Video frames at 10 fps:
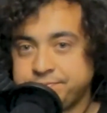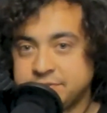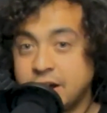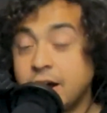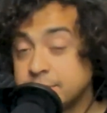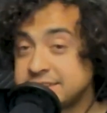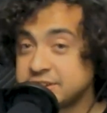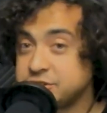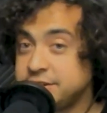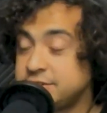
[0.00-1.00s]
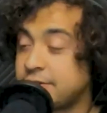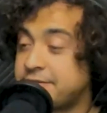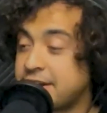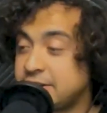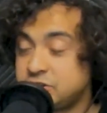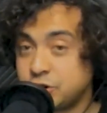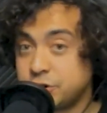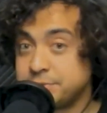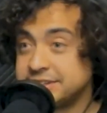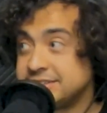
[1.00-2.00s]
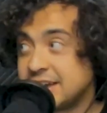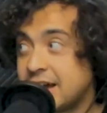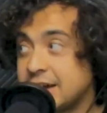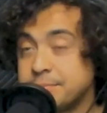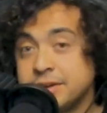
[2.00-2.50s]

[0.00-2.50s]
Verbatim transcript: Uh, it was actually a very turbulent time